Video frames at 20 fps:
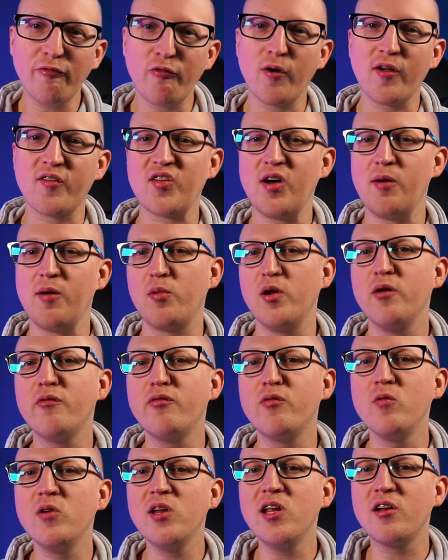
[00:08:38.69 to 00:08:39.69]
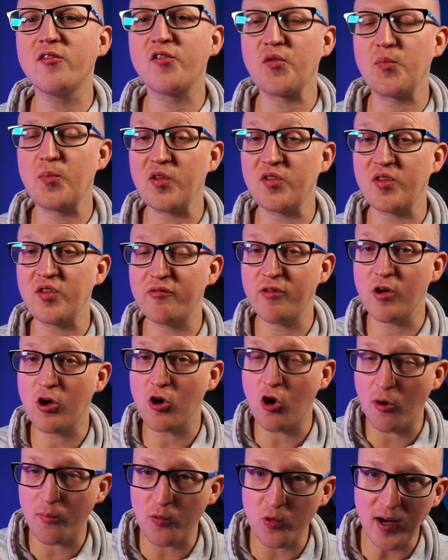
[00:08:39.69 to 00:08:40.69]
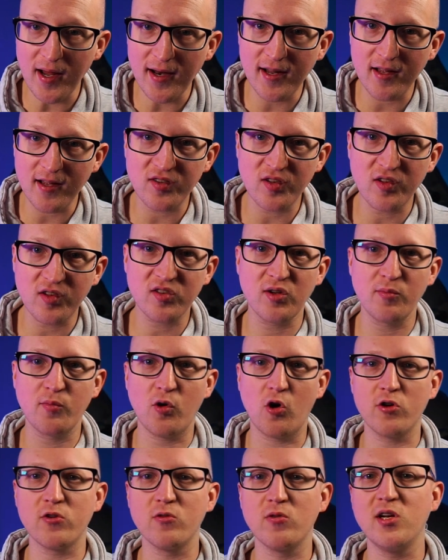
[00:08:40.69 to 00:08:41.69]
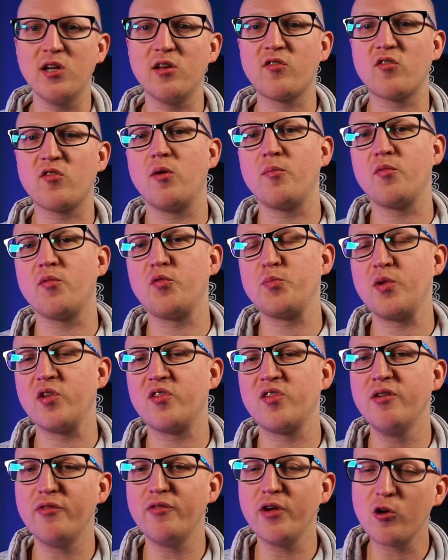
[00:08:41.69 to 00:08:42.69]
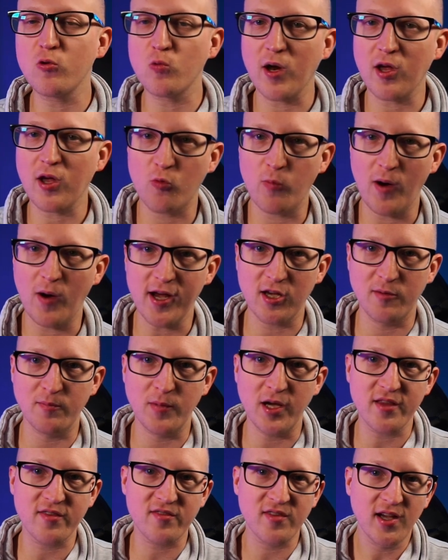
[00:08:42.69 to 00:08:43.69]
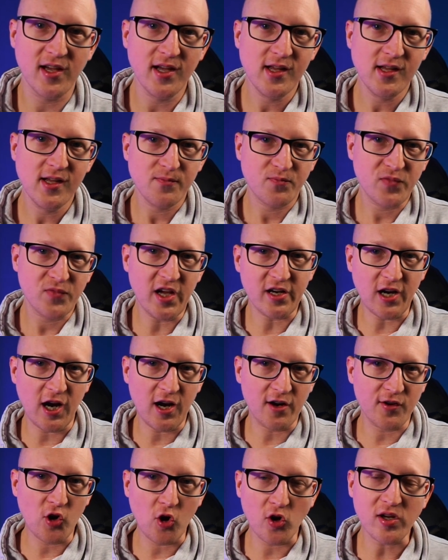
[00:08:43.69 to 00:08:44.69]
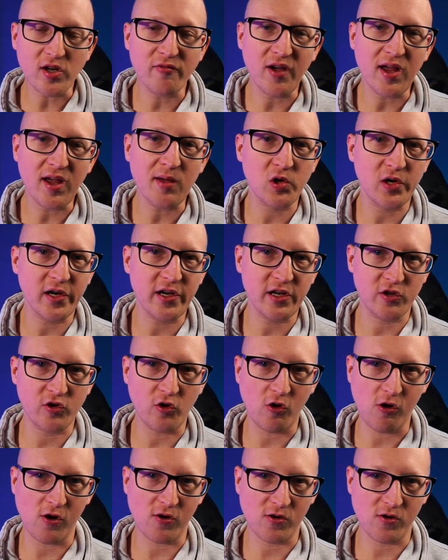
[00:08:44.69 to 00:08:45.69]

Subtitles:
For example, if you need a specific operating system or you need some specific requirements that are not available in a Docker